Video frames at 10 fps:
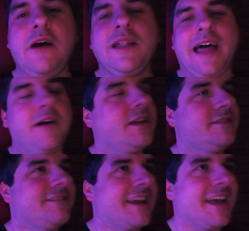I'll allow it,
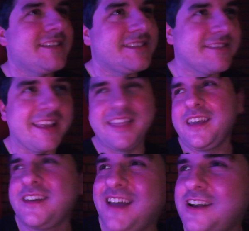I guess. I
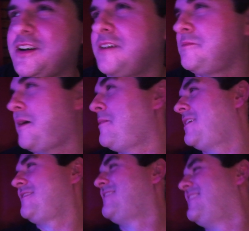think. I don't know. Maybe.